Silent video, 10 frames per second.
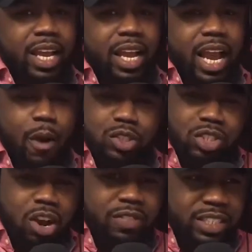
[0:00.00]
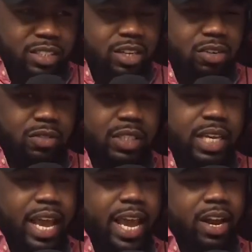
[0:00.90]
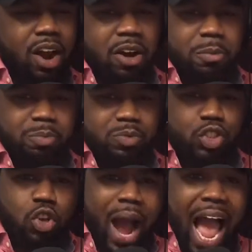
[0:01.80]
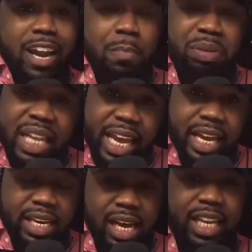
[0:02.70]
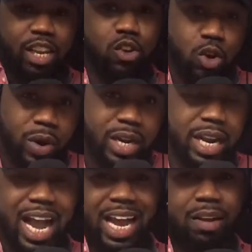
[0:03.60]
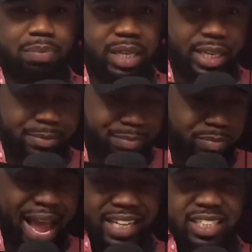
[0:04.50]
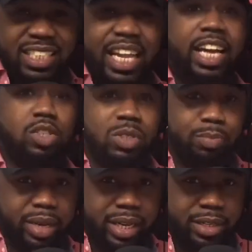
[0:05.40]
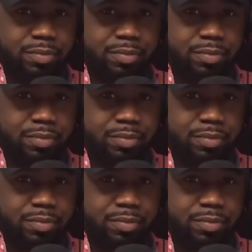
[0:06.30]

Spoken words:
I was nervous, And so I had a plan. I'm like, you know what? I got a plan. Back then, letters was big.